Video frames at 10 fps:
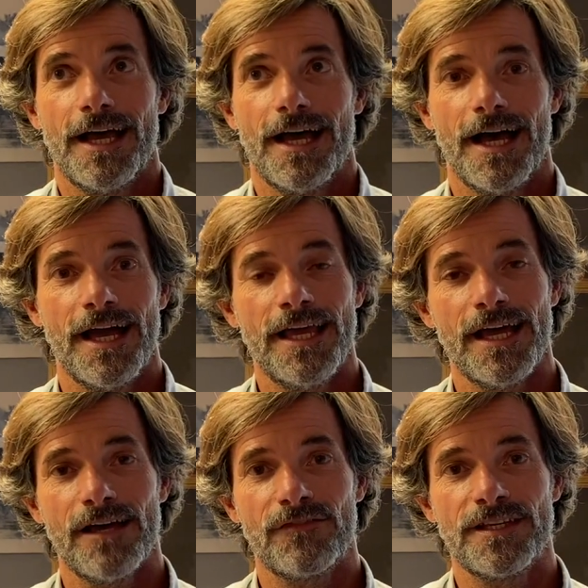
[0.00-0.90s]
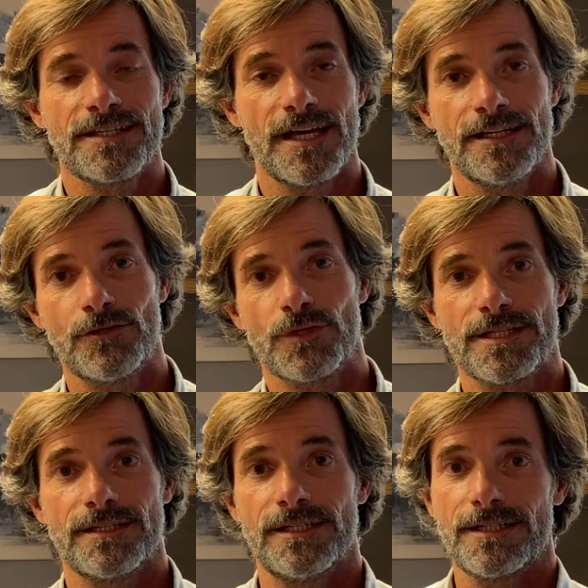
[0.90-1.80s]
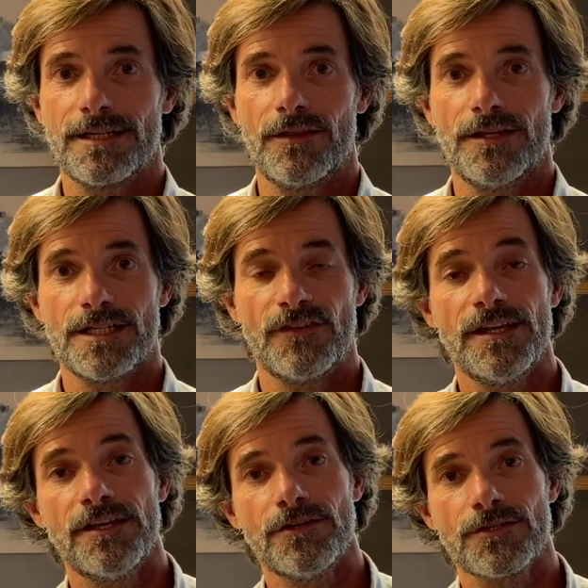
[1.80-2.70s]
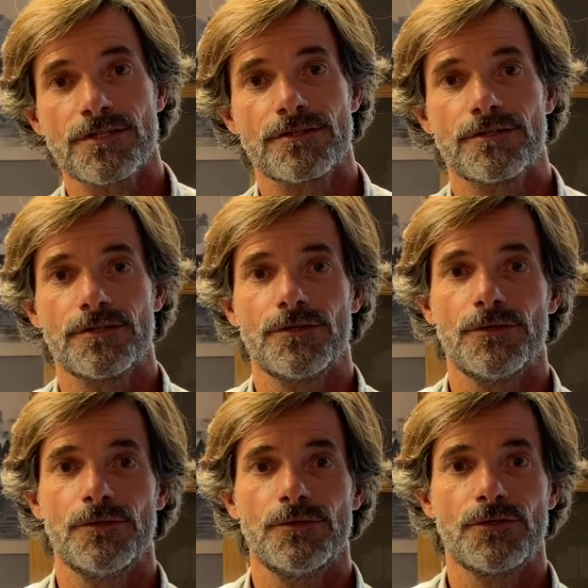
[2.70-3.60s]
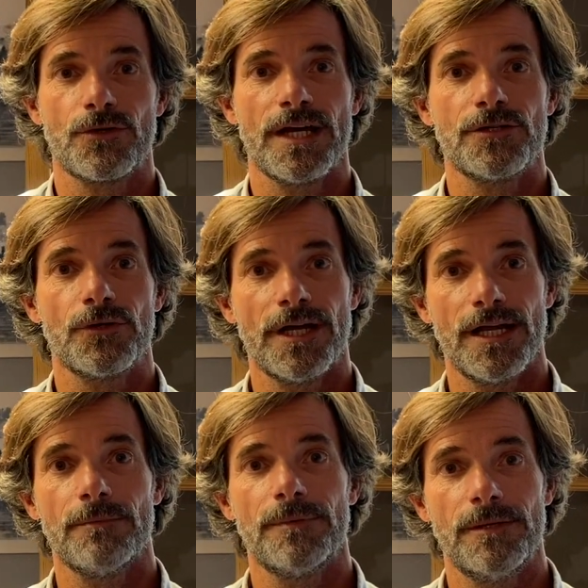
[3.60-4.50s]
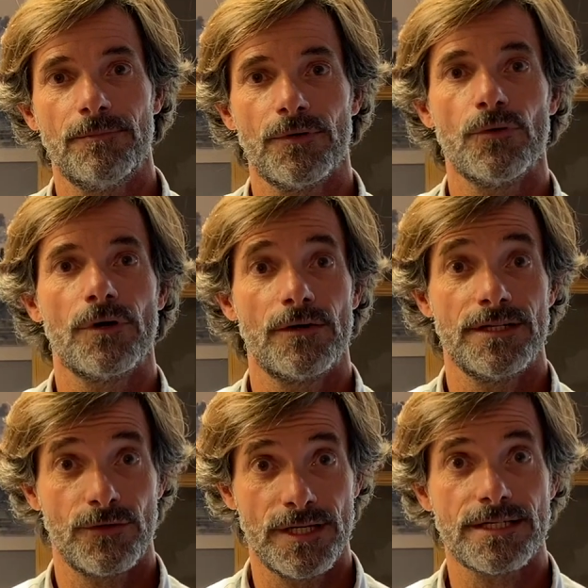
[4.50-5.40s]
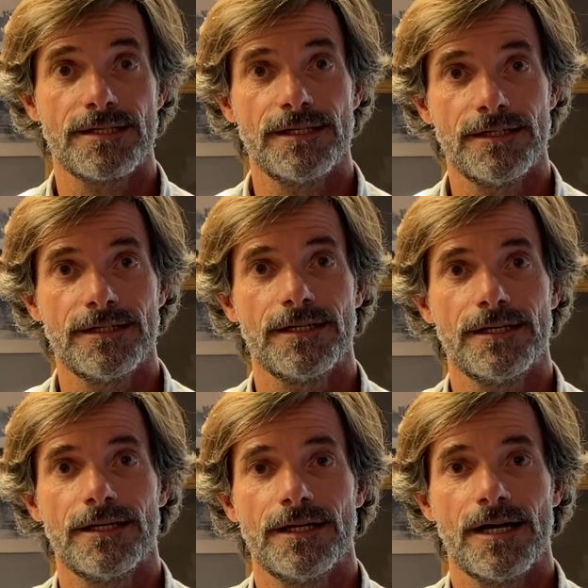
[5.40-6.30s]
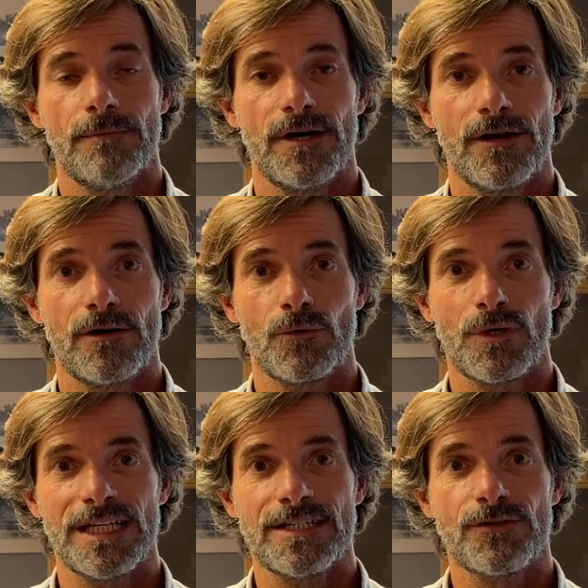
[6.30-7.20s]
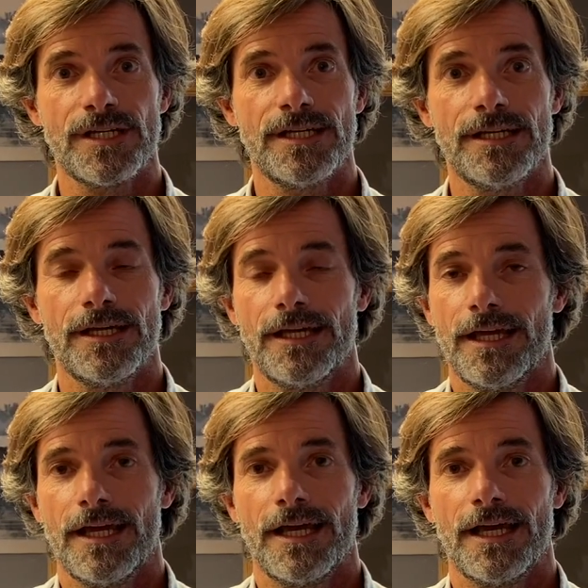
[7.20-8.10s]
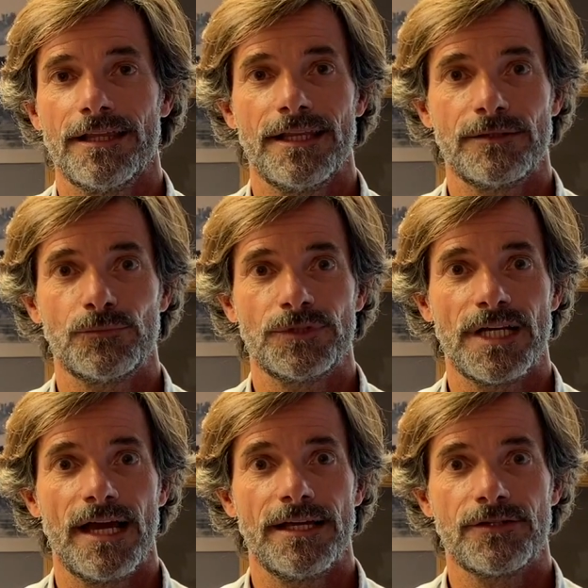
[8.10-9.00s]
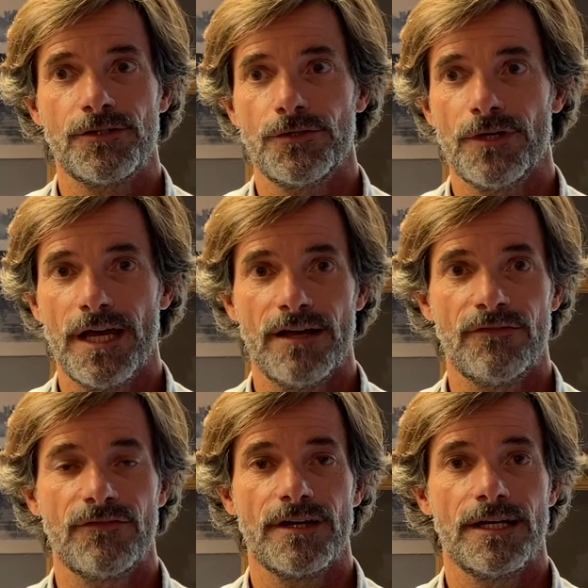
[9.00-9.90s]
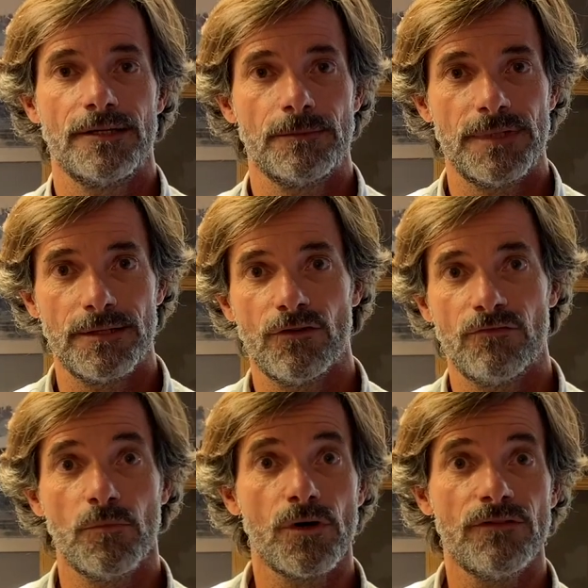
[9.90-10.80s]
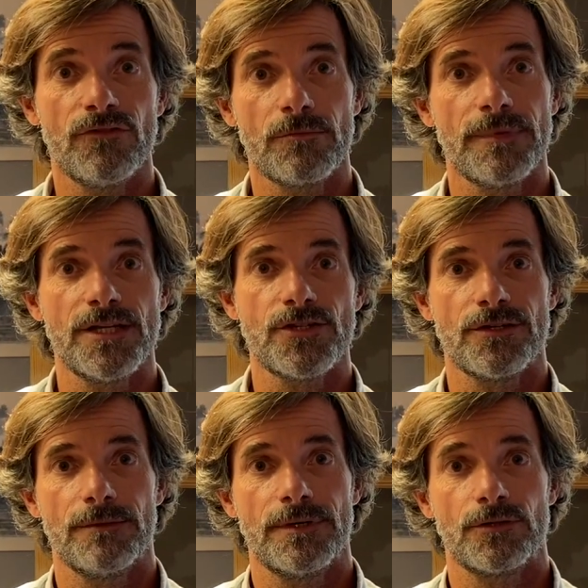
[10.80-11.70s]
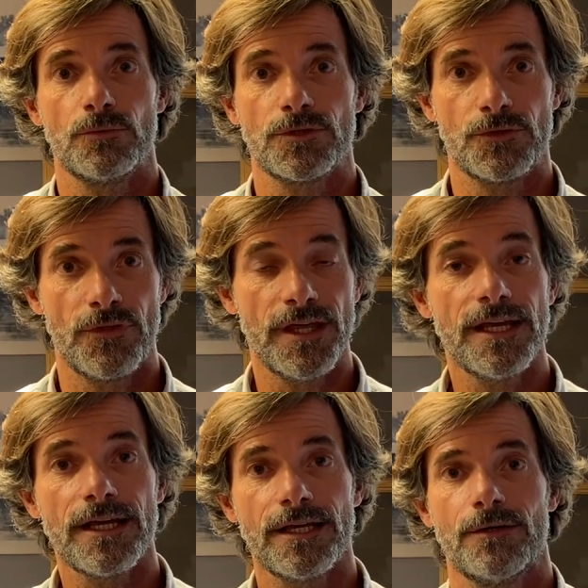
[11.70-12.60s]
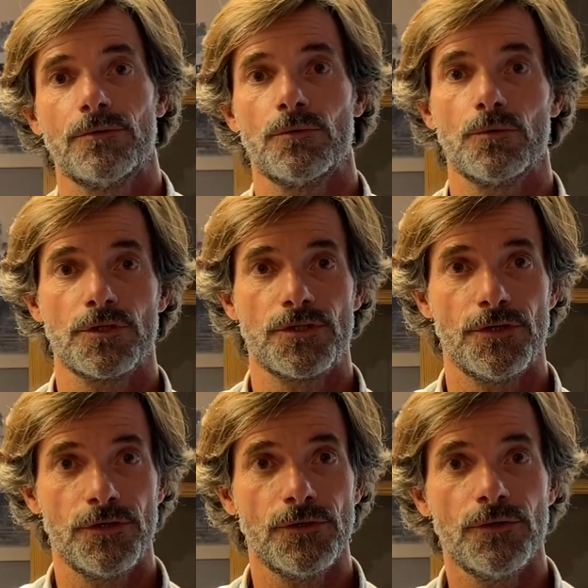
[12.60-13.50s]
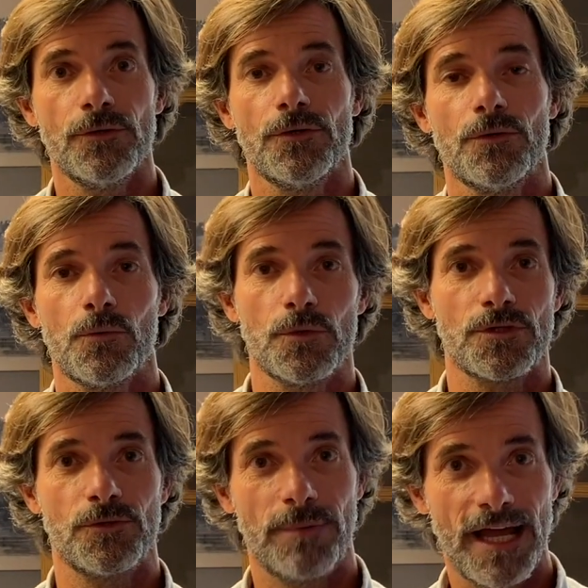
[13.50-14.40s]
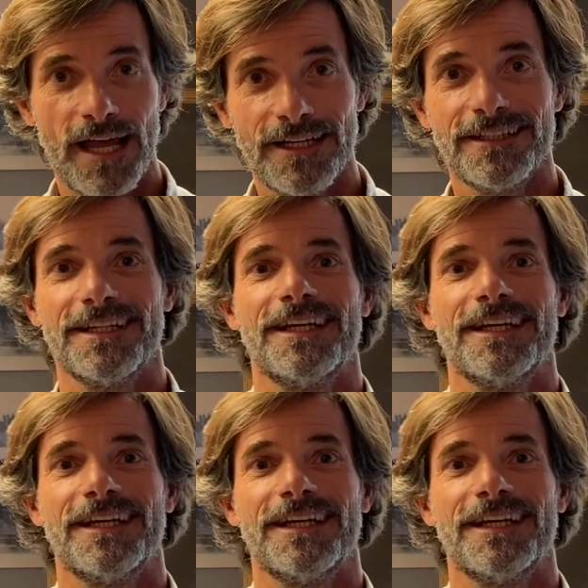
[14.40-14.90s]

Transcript: I have decided to start these videos to try to help people who are interested about our country and that would like to have a little bit of more information about what to think, what to do, what to plan.